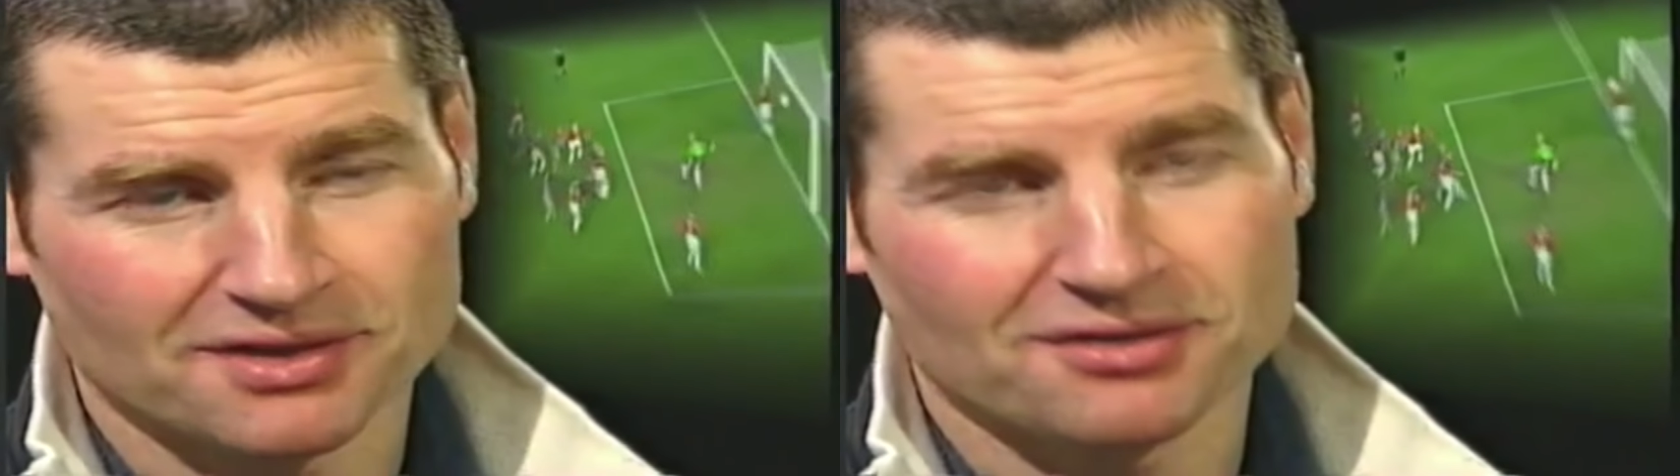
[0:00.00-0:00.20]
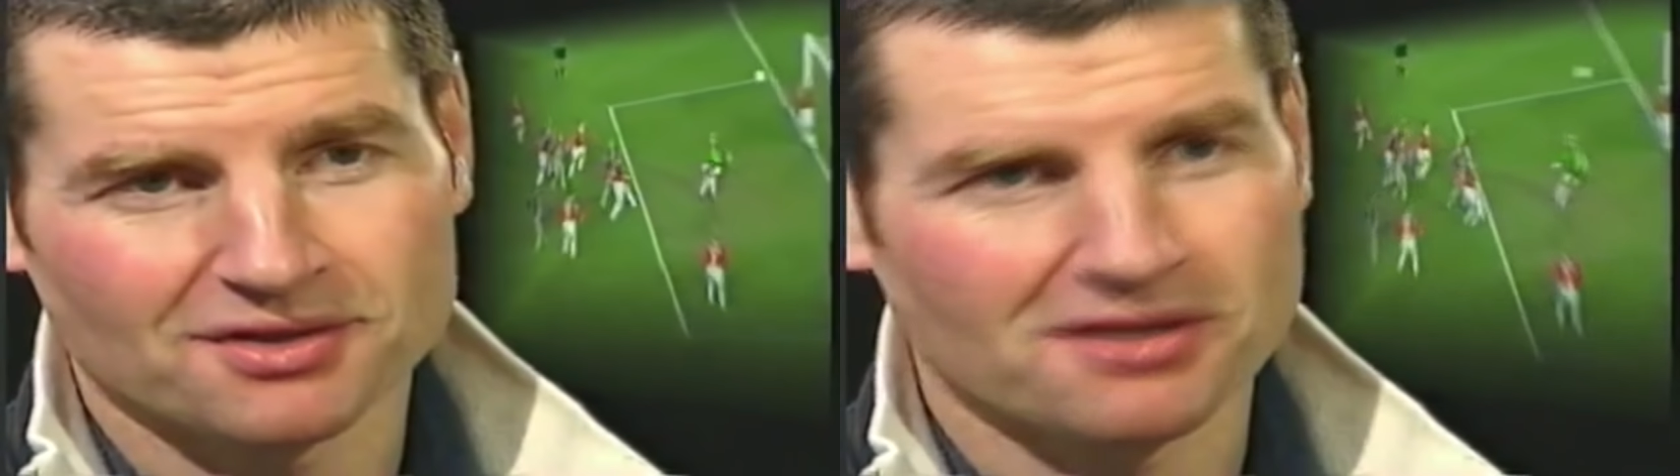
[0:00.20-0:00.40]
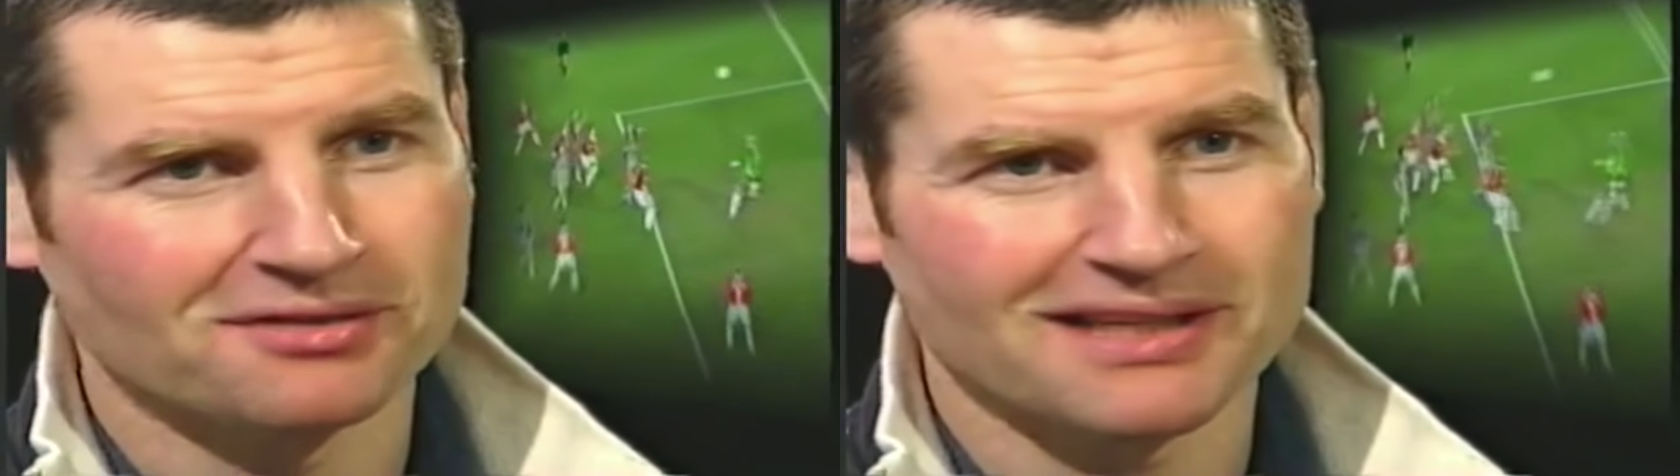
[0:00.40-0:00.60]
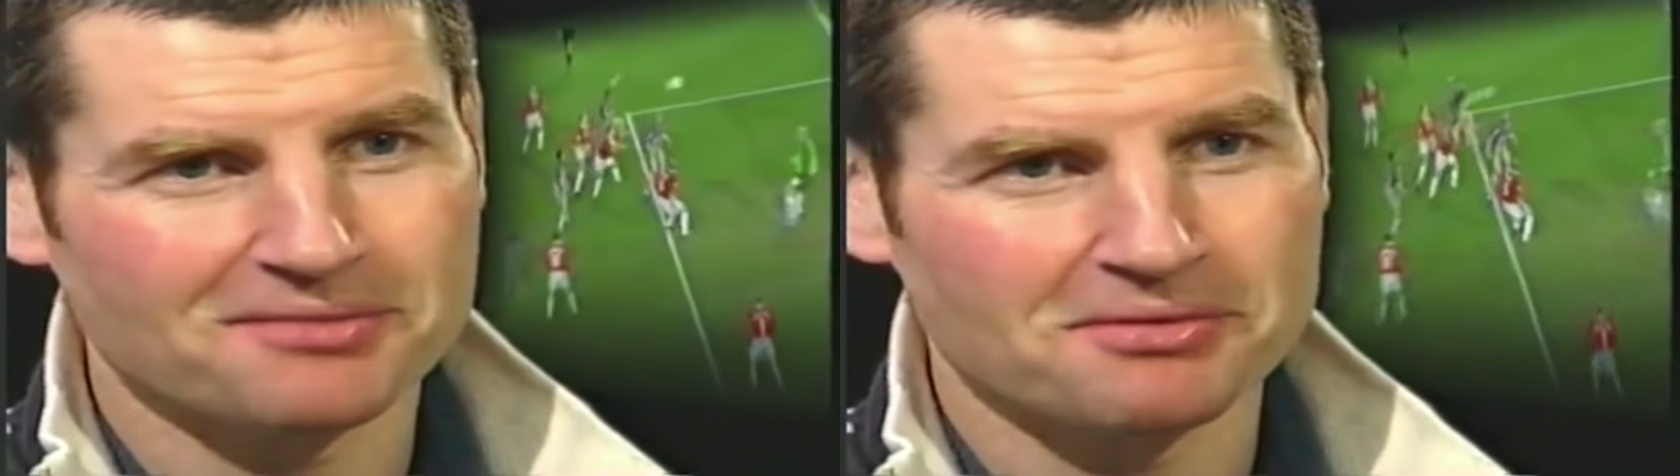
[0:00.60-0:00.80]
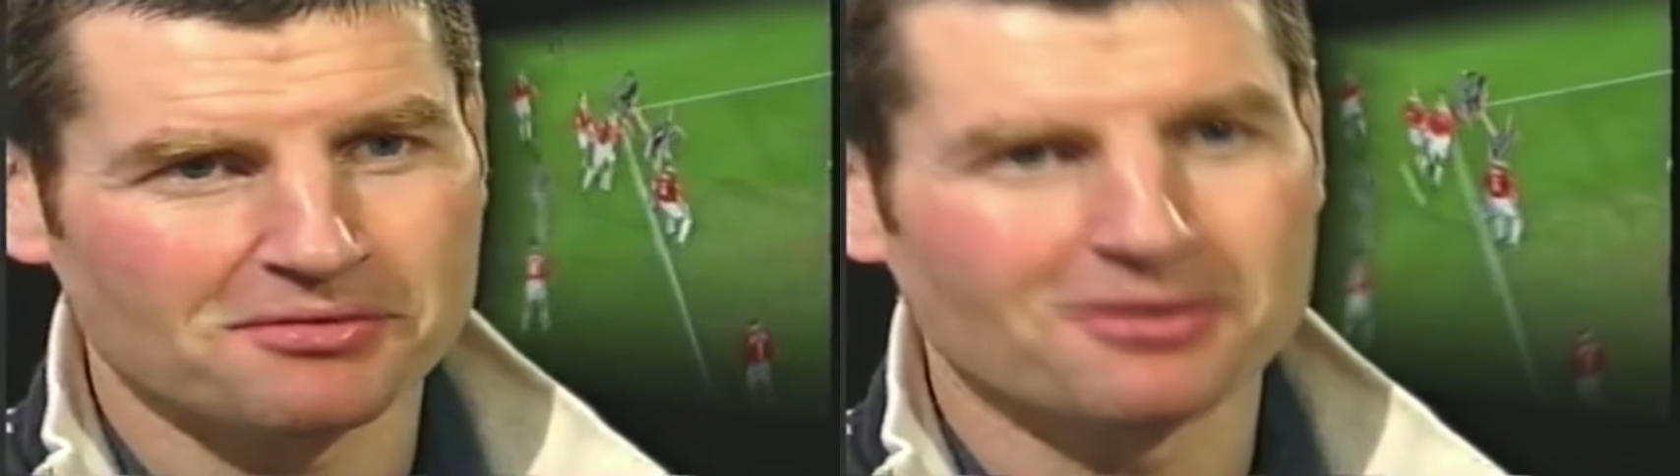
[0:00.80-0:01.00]
It shows you how
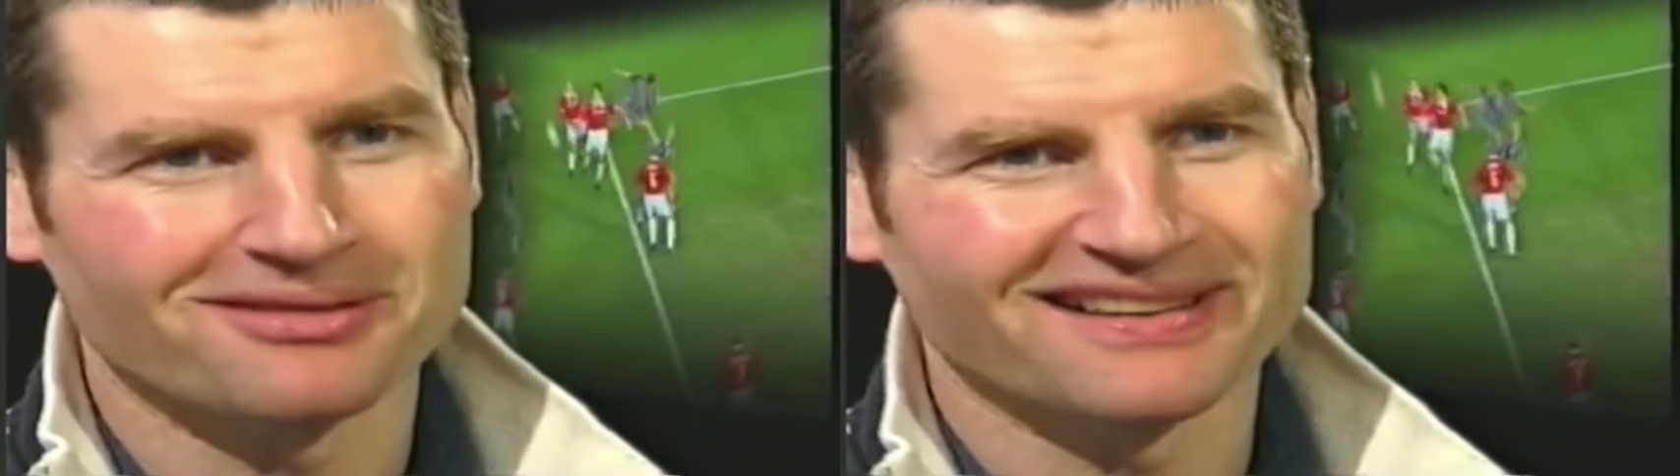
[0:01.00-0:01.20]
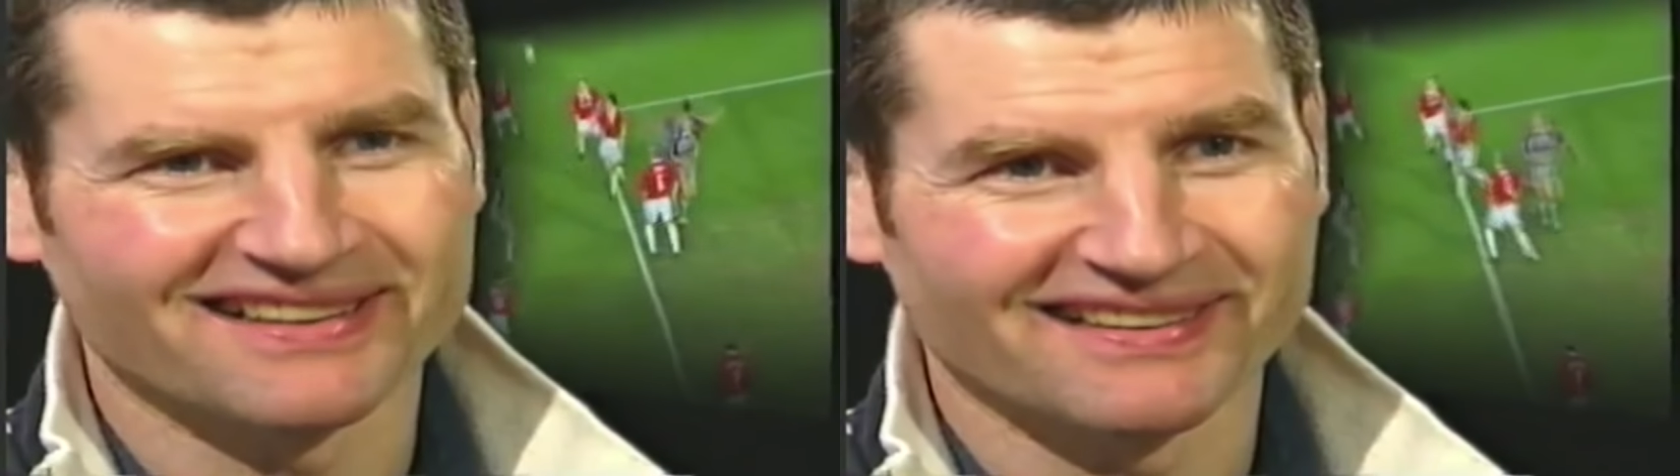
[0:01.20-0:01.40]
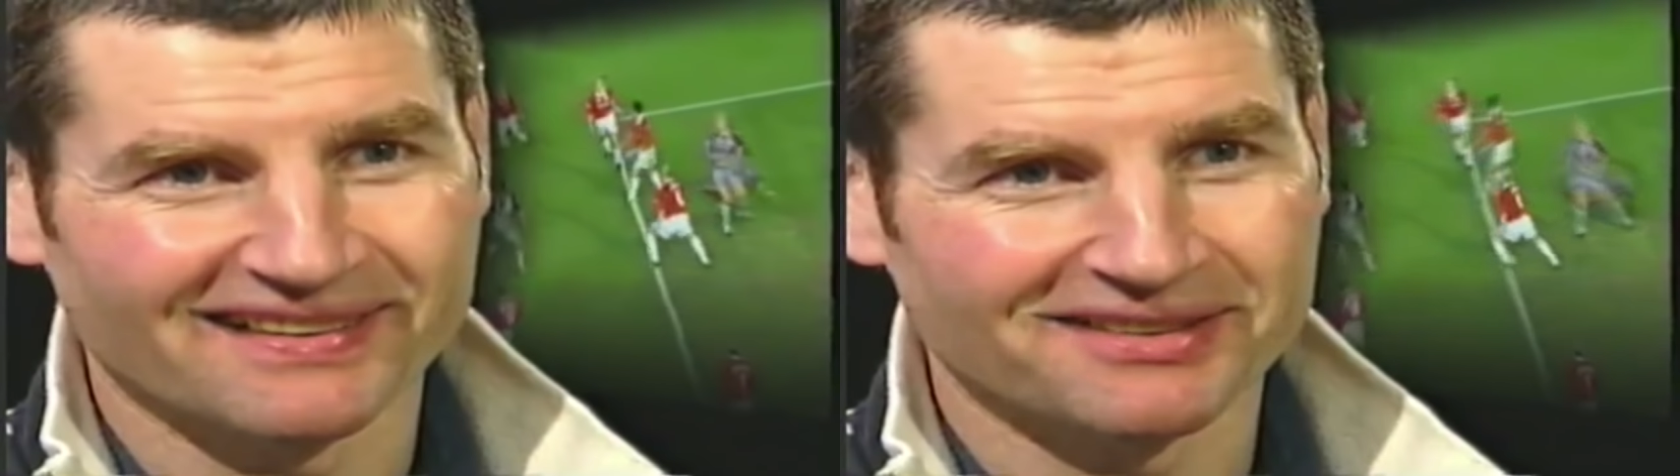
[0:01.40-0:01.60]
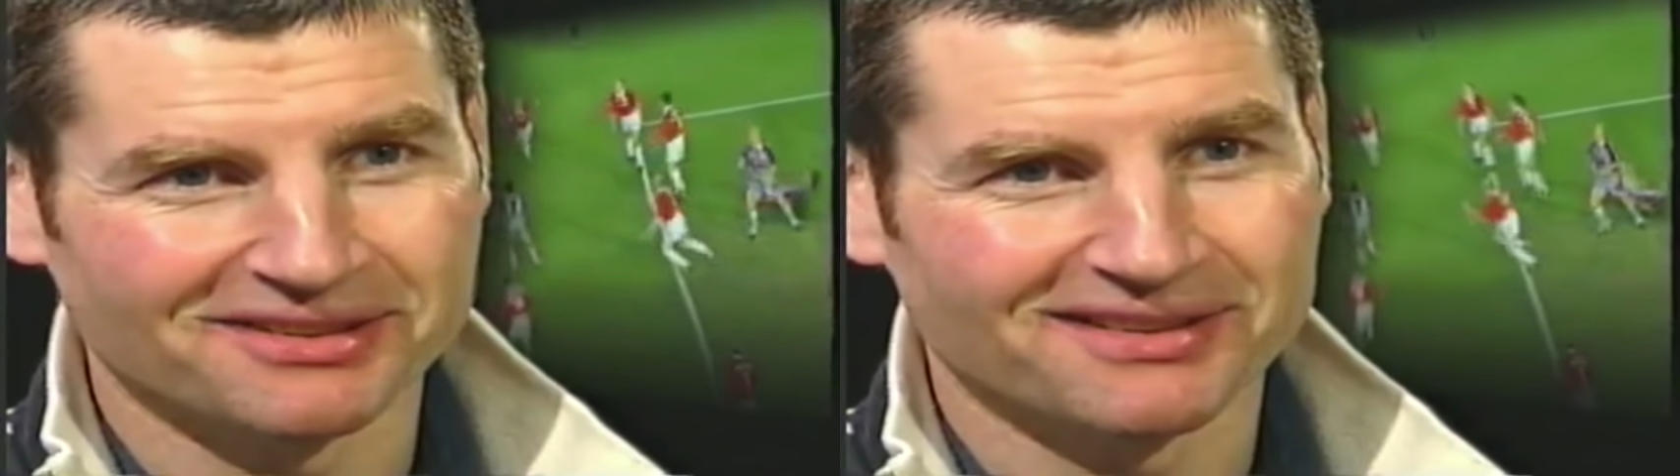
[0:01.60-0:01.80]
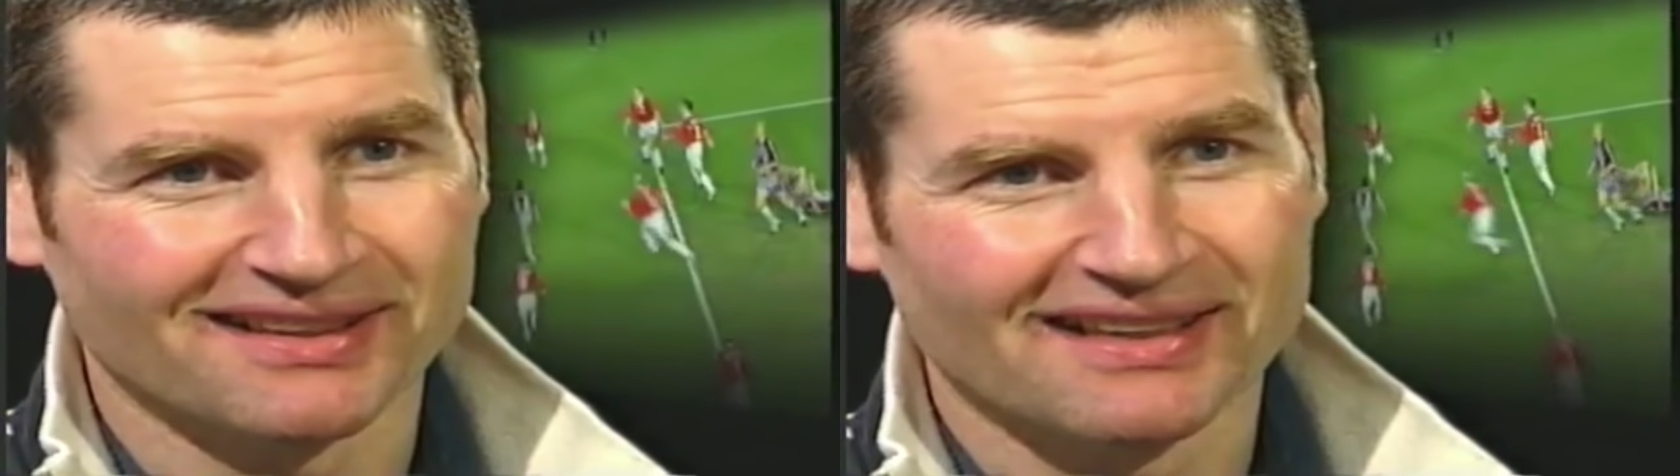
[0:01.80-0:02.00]
desperate we were, really. It
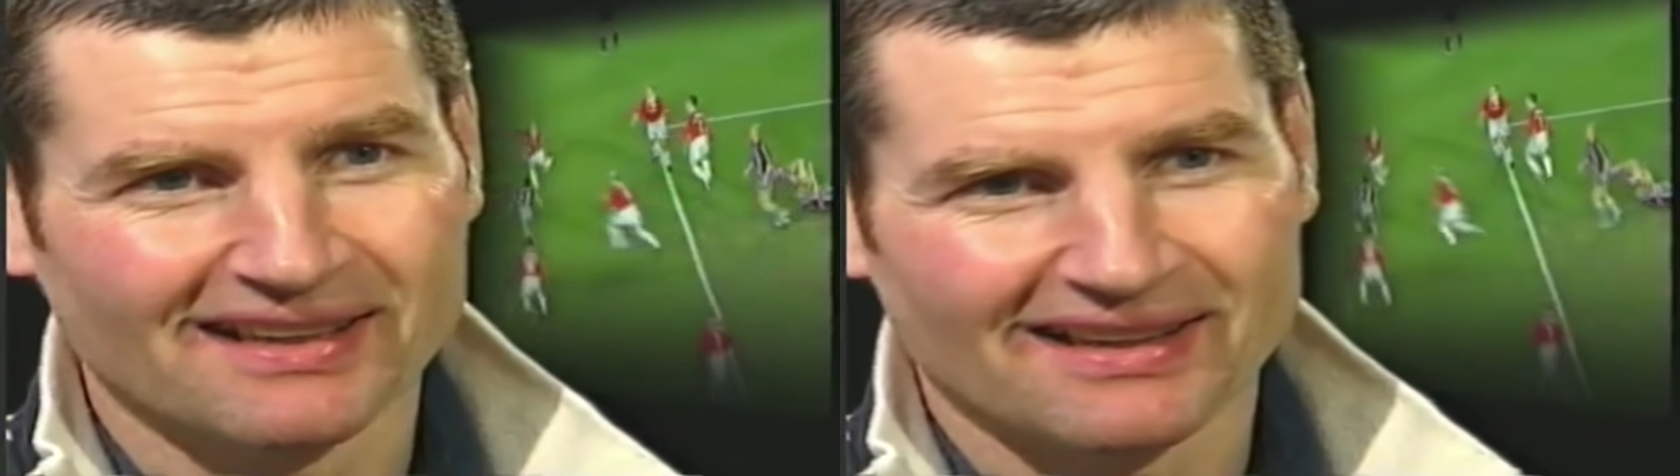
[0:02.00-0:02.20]
does.